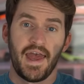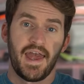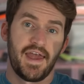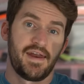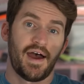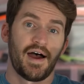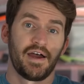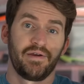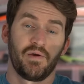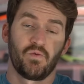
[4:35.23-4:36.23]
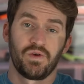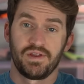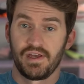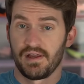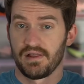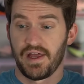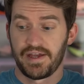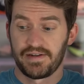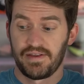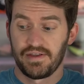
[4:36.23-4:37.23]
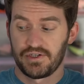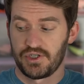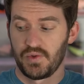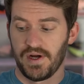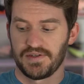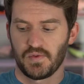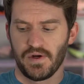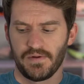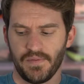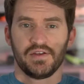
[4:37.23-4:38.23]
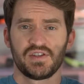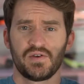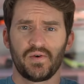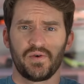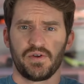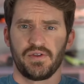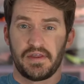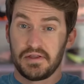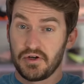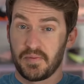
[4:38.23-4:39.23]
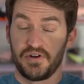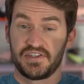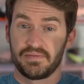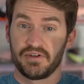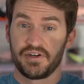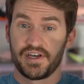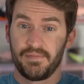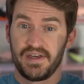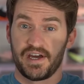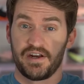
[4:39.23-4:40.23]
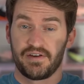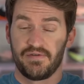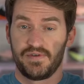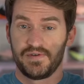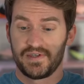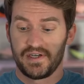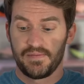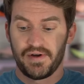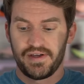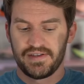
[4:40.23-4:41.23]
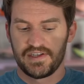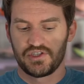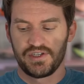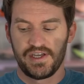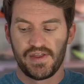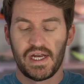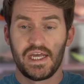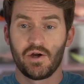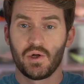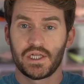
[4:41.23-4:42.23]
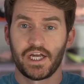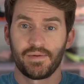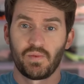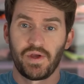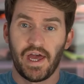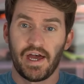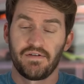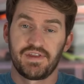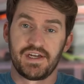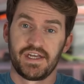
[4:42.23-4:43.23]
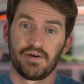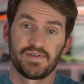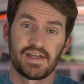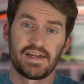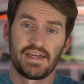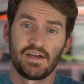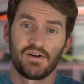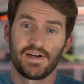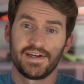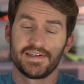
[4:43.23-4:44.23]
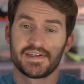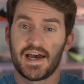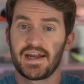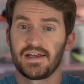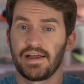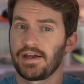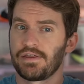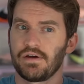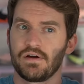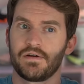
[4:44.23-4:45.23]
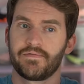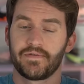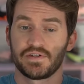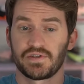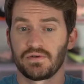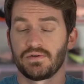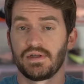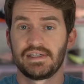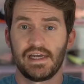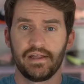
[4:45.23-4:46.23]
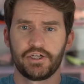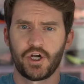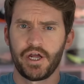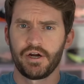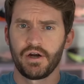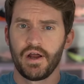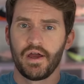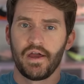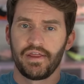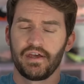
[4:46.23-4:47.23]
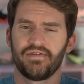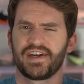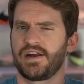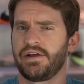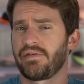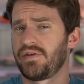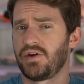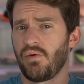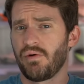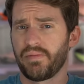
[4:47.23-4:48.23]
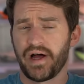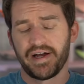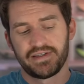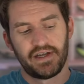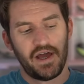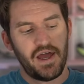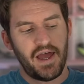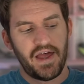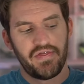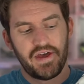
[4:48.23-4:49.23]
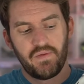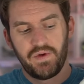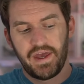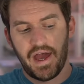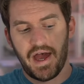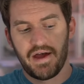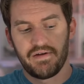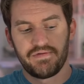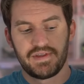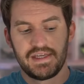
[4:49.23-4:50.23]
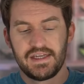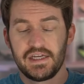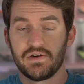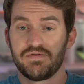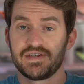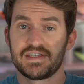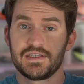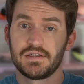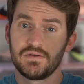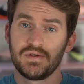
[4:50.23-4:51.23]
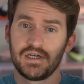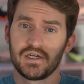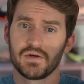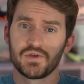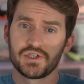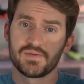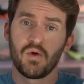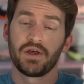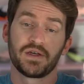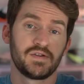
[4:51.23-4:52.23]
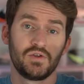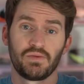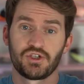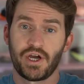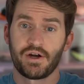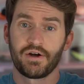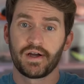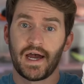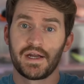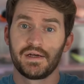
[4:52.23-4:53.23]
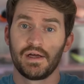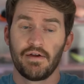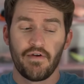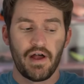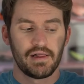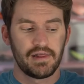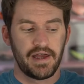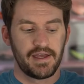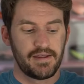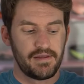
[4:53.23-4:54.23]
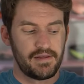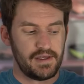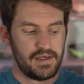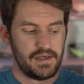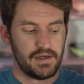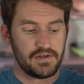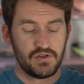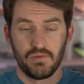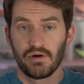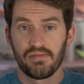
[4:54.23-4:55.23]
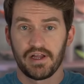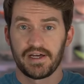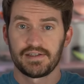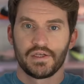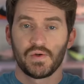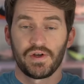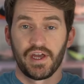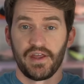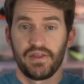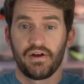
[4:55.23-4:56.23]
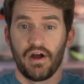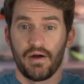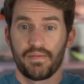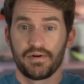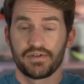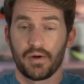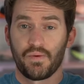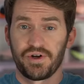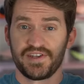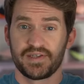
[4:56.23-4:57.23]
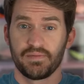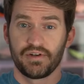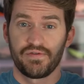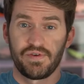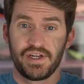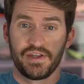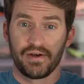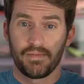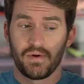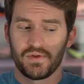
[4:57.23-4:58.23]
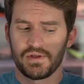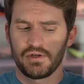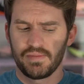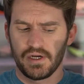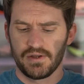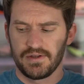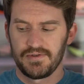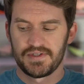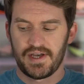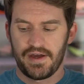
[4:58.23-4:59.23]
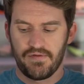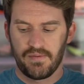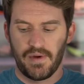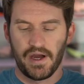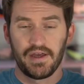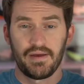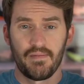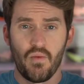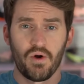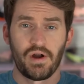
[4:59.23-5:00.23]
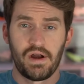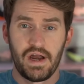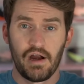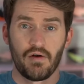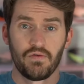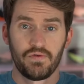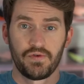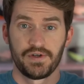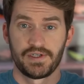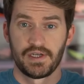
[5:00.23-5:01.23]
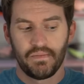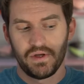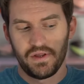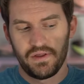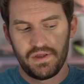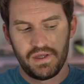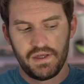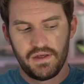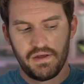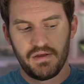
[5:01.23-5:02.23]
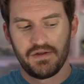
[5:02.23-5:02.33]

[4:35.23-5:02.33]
and I really liked this shoe as well. So they look pretty similar, can be kind of confusing, but essentially in the Neo lineup, we have the Neo Zen here is kind of like their versatile daily trainer. Think of it kind of like a Nova Blast. And then we have the Neo Vista 2 here, which is more like a super trainer, kind of like the Super Blast. So again, their uppers are pretty similar fitting. They're both a little bit on the loose side for my more narrow foot, but the